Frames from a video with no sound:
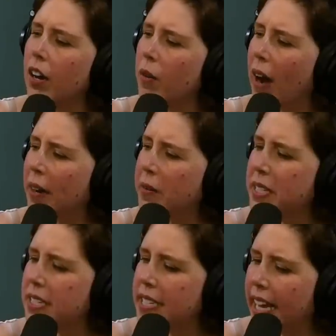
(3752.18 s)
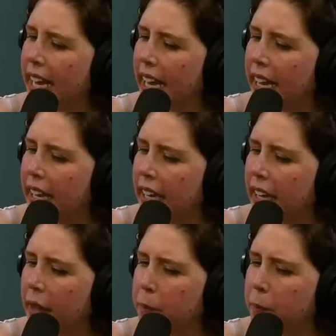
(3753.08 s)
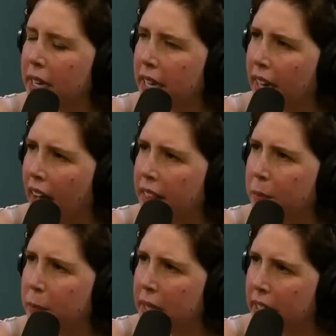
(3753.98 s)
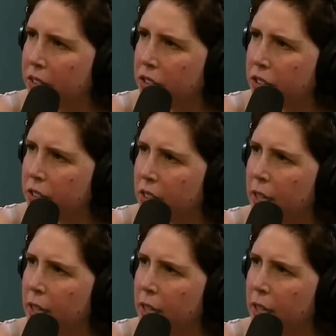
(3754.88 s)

Oh, I would say being on the beach,